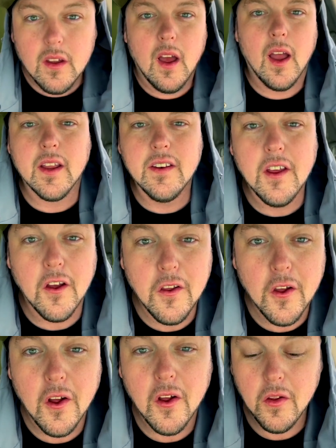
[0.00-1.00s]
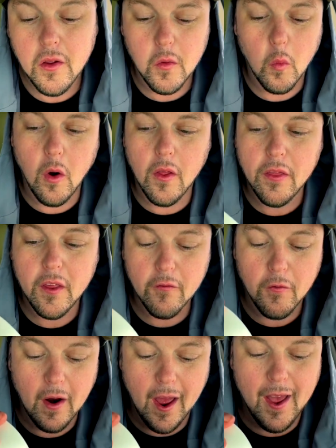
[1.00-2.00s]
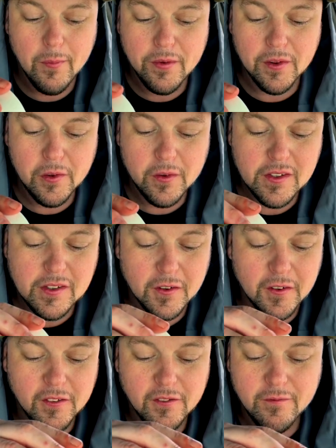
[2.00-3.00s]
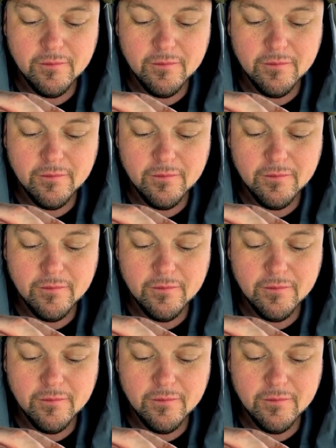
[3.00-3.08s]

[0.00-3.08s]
I can tell y'all one thing for absolutely certain.